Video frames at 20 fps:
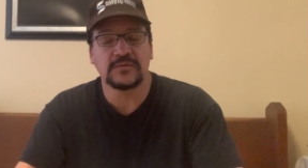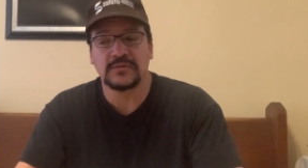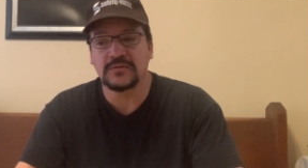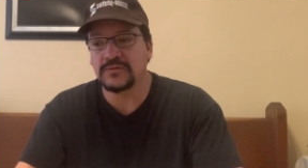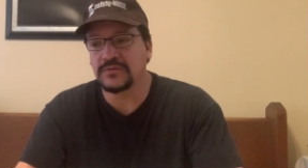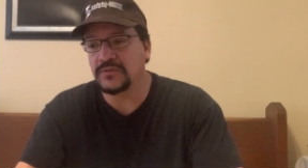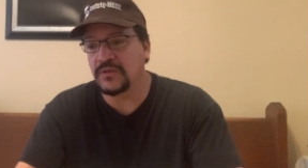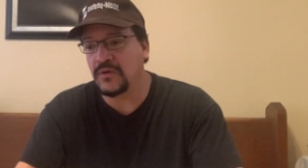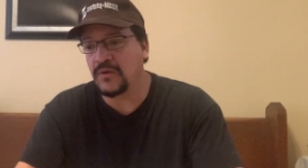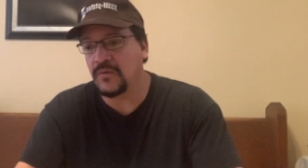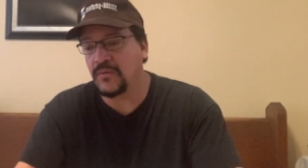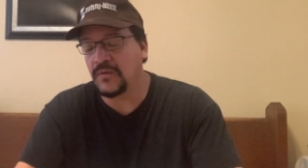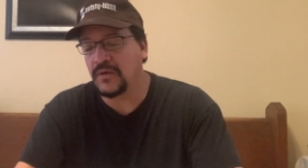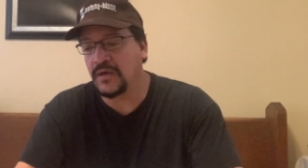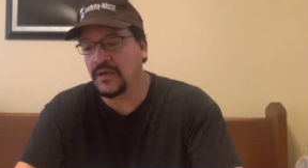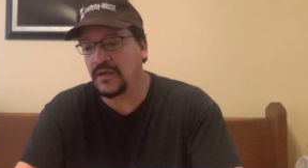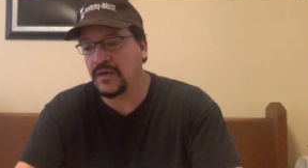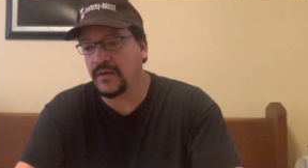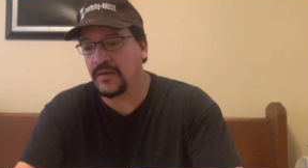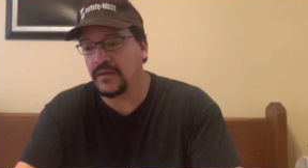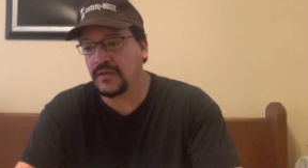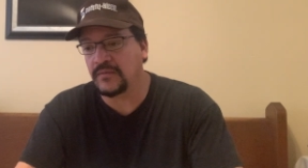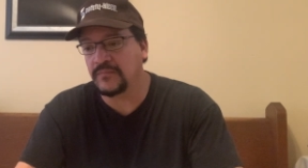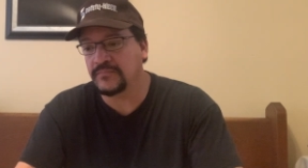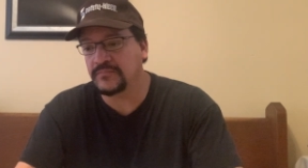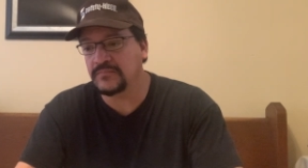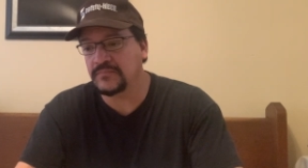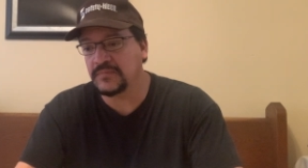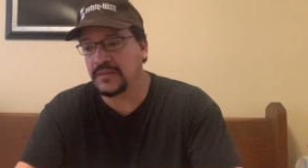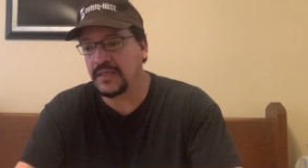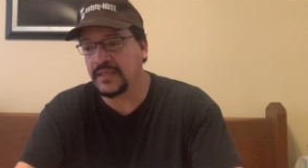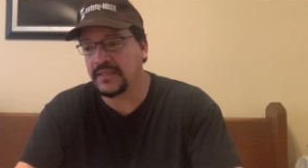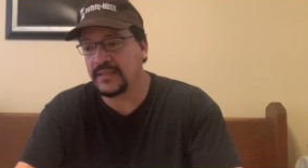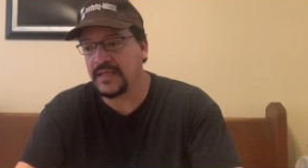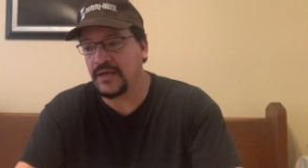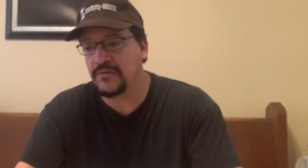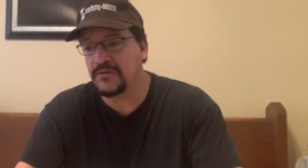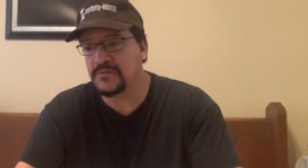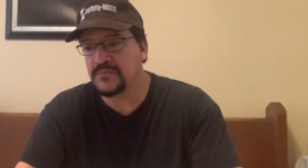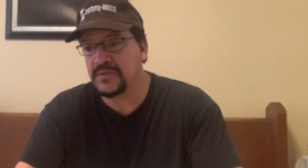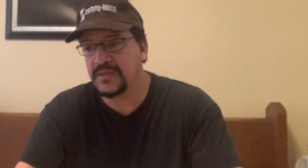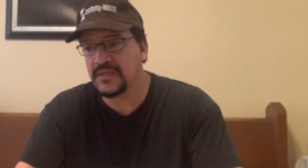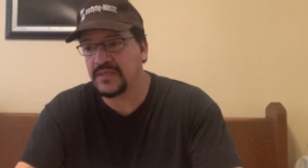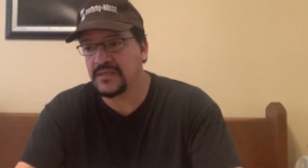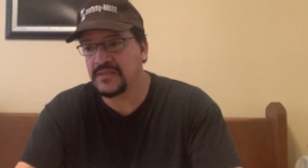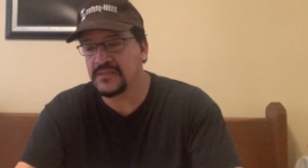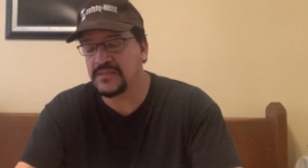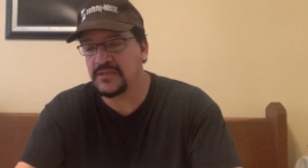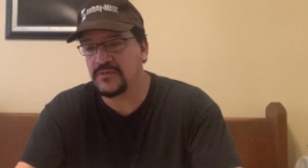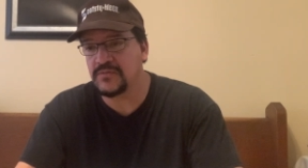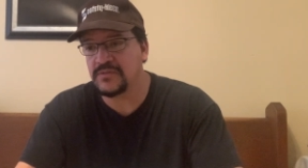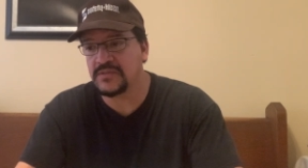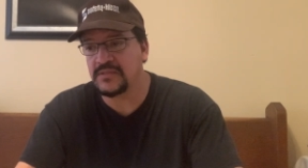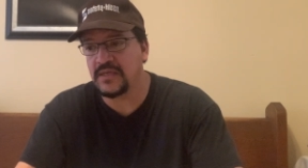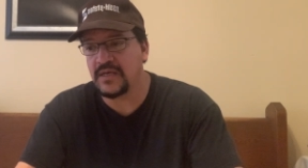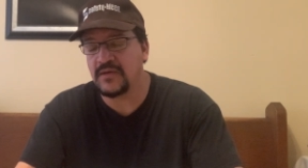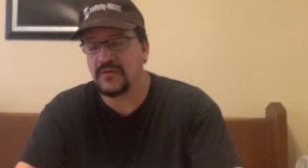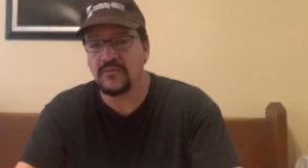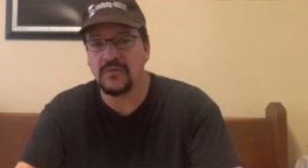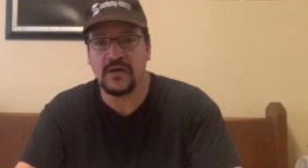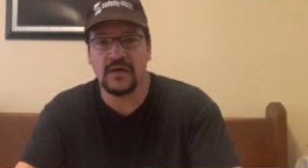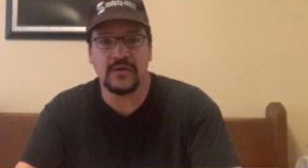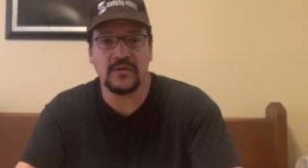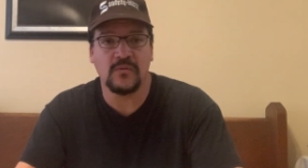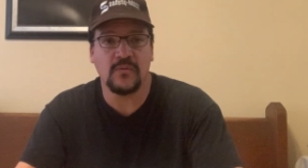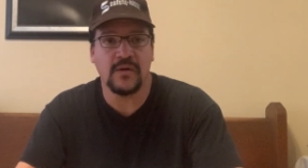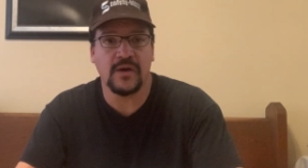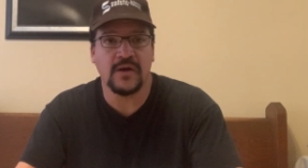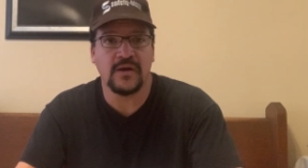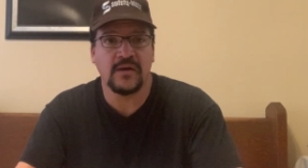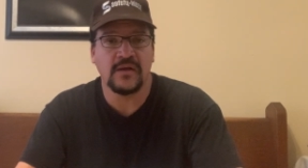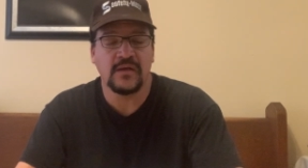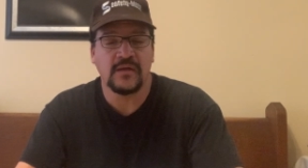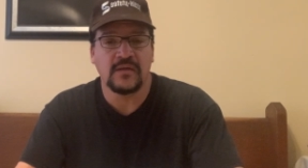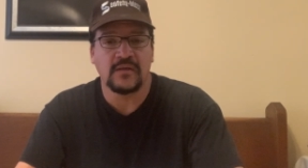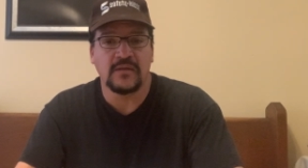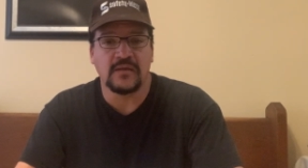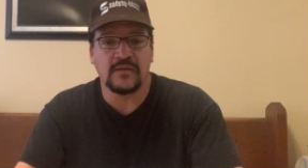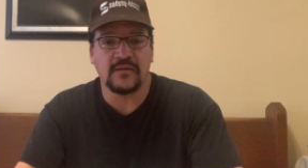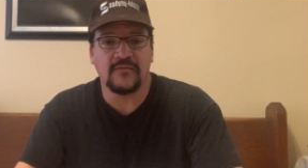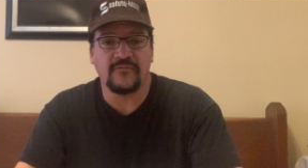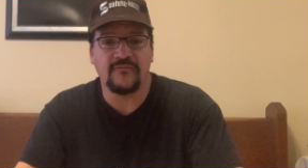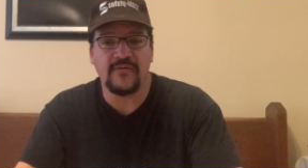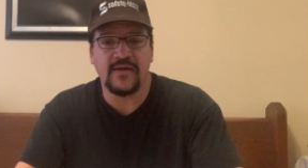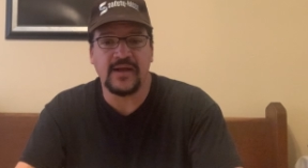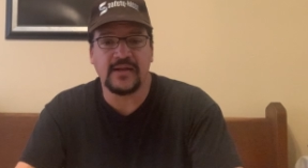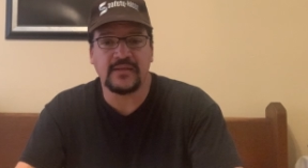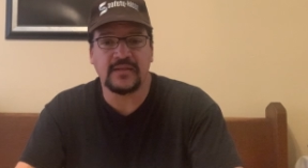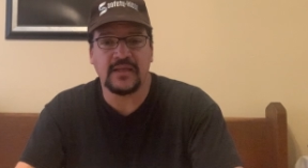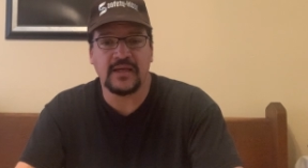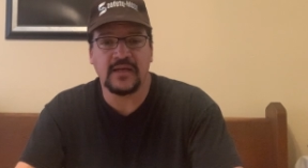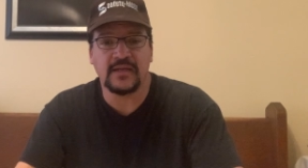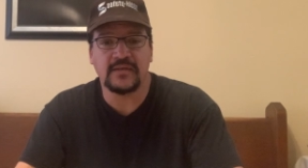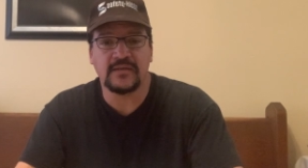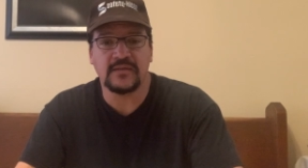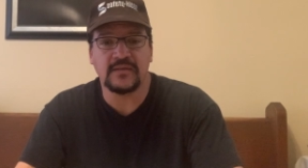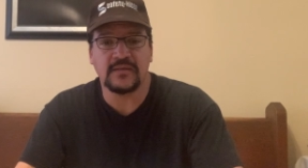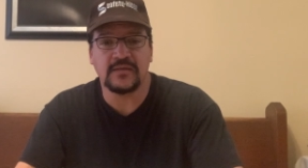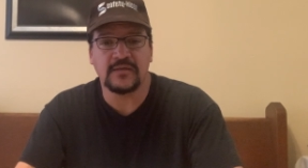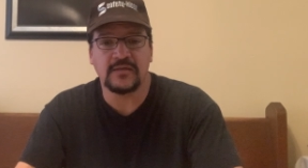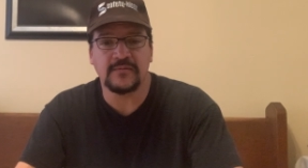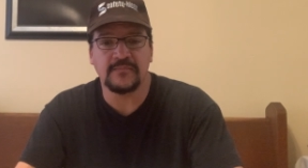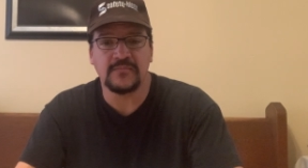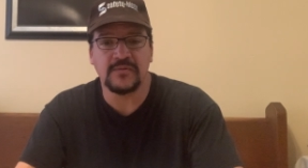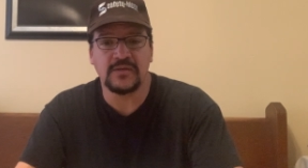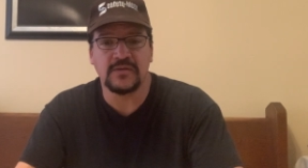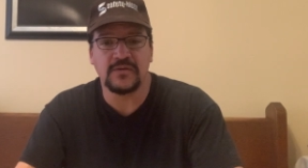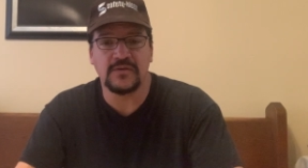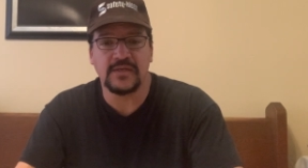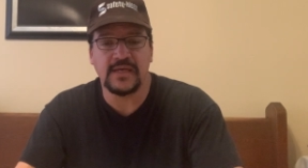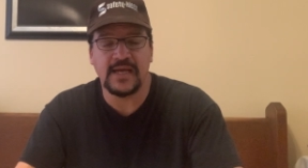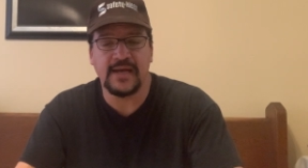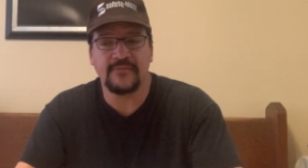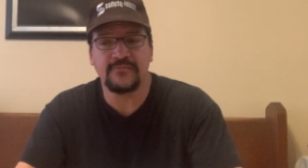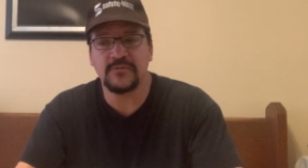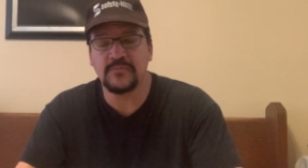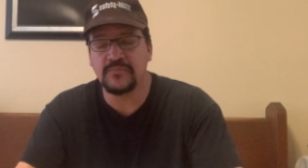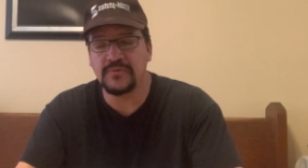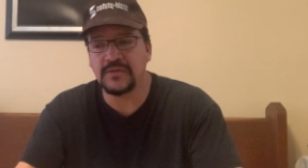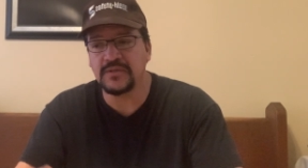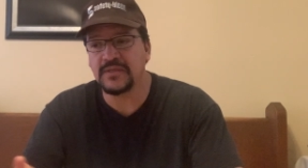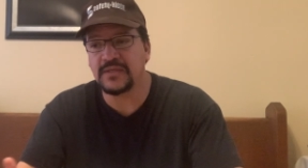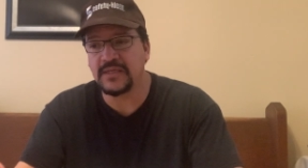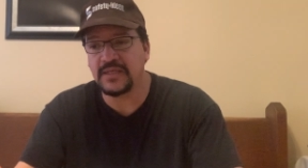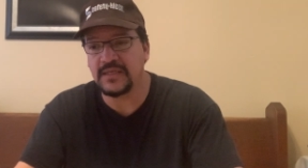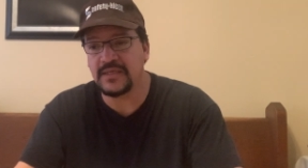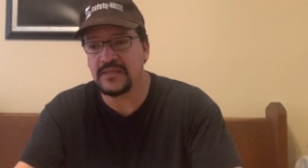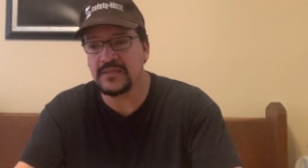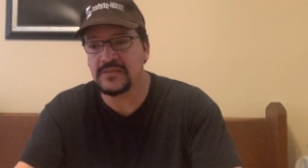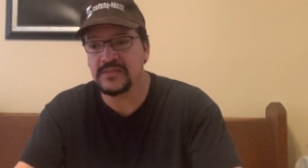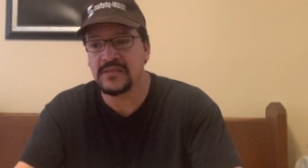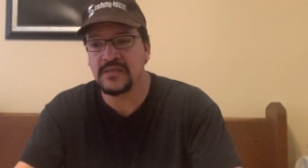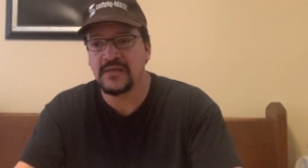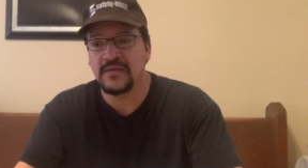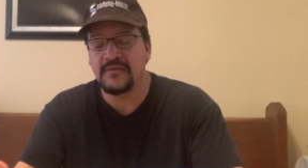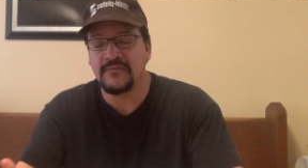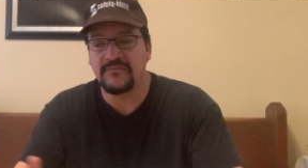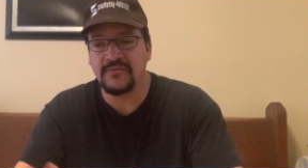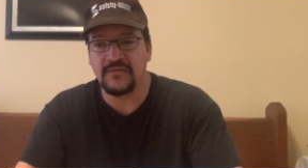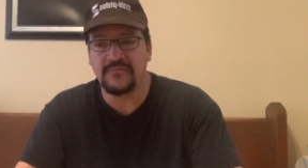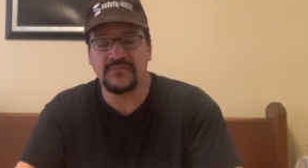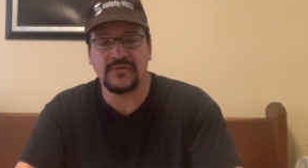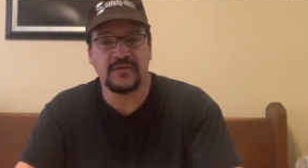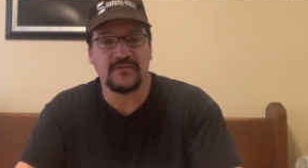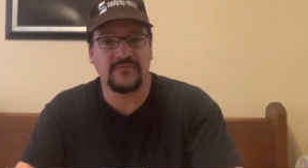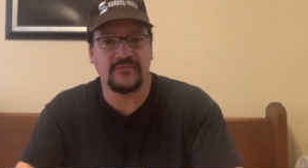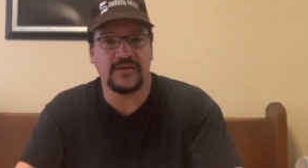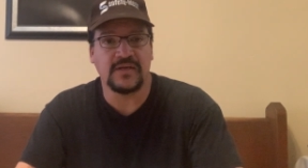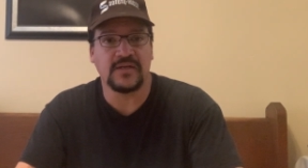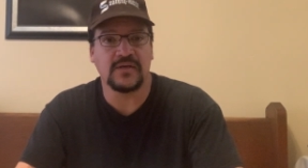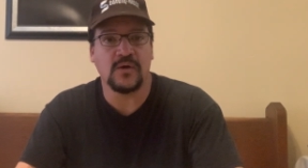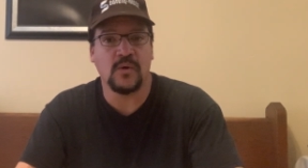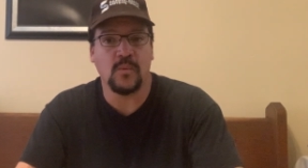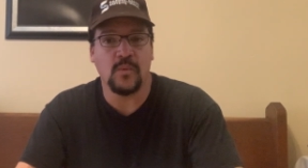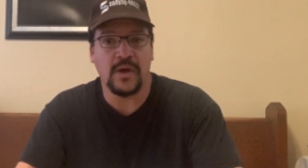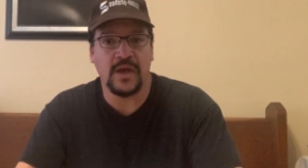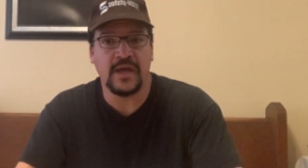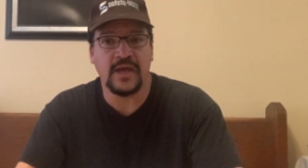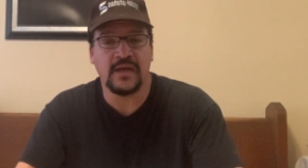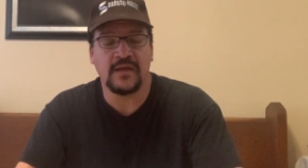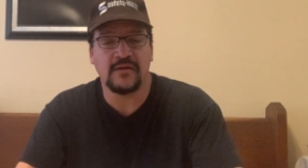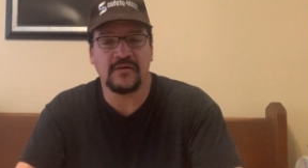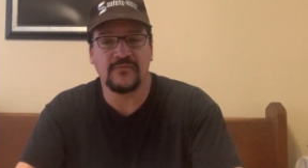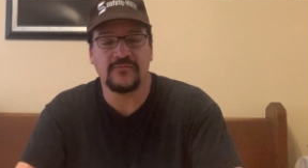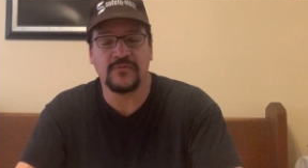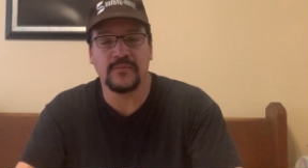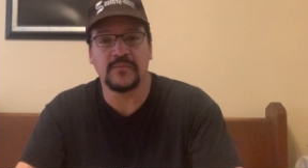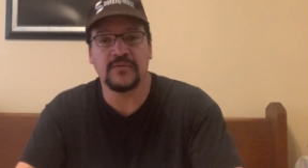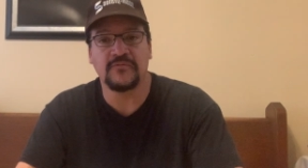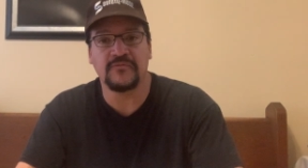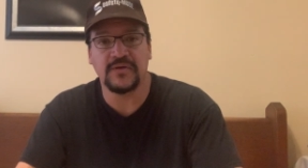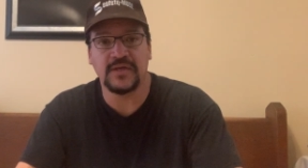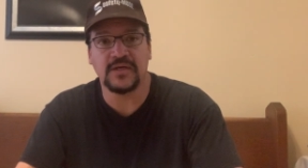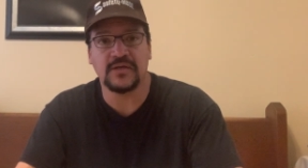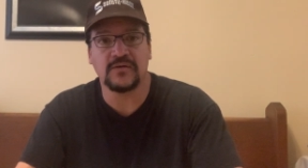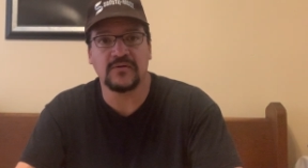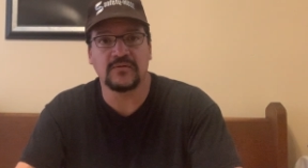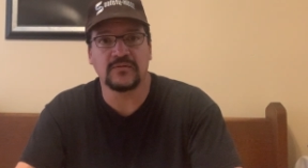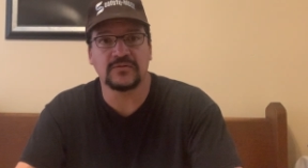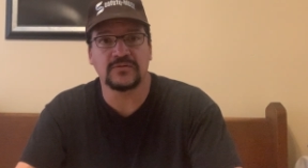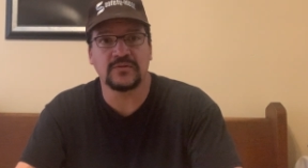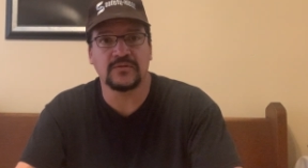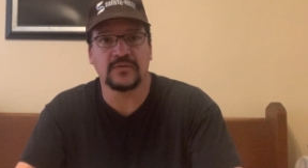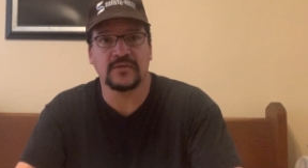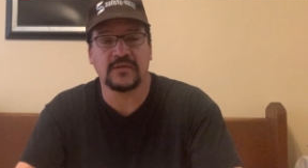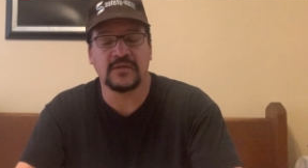So, and that was because he was not unaware of the fact that, you have to put the keys 15 feet away from the vehicle, so the